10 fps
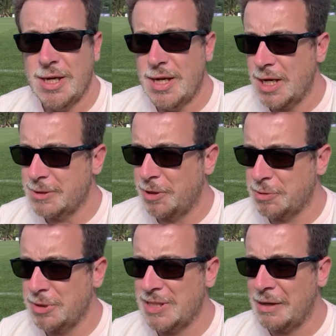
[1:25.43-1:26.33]
as
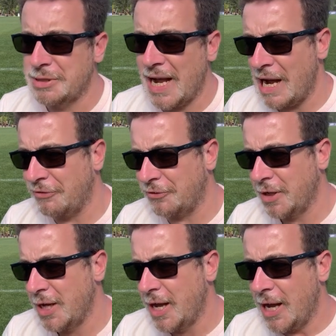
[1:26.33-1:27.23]
possible. It sounds daft,
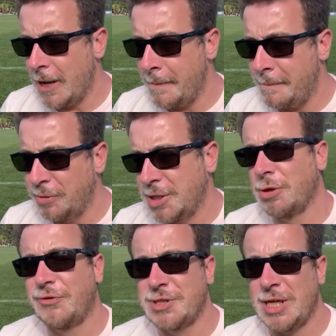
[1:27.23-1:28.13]
but it's
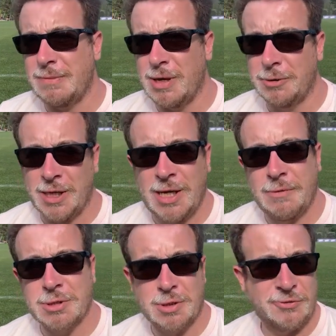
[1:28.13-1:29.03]
good for team building. It
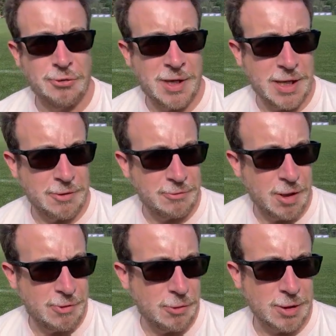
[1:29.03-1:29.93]
was good fun. They had
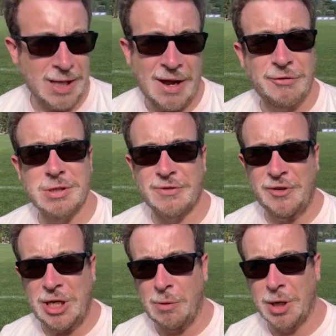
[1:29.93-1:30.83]
a real good laugh. There is a
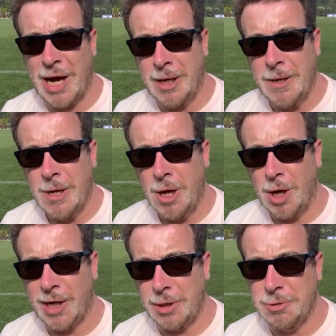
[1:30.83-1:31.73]
video on our
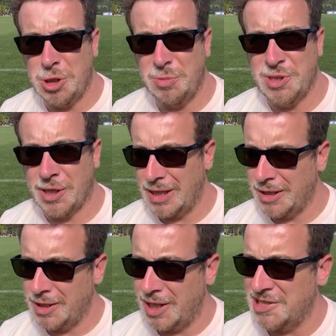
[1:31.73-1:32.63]
YouTube channel at
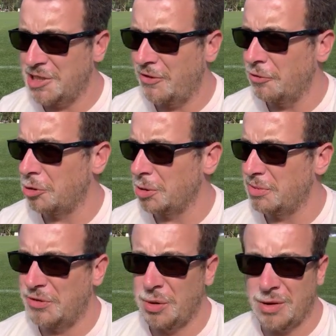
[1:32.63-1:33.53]
the 1904 Club
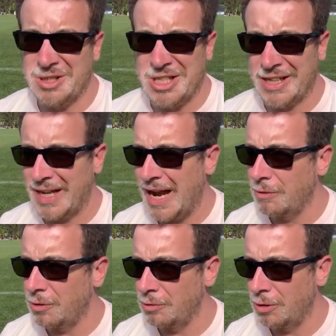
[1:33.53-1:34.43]
if you want to go and check that
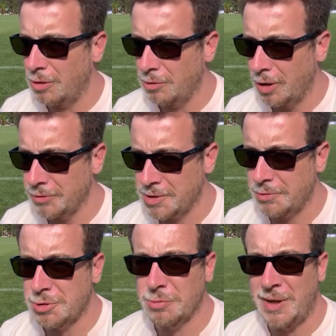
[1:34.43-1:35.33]
out, or on
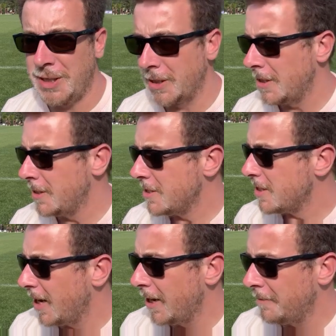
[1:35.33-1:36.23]
social media.
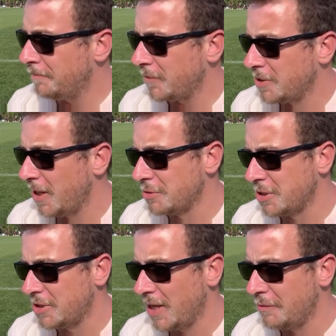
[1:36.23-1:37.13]
So that was
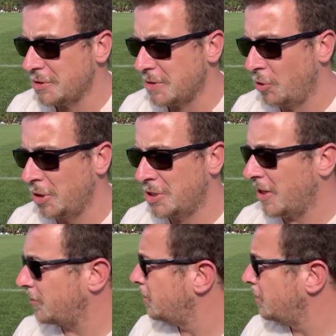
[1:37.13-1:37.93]
this morning. This afternoon,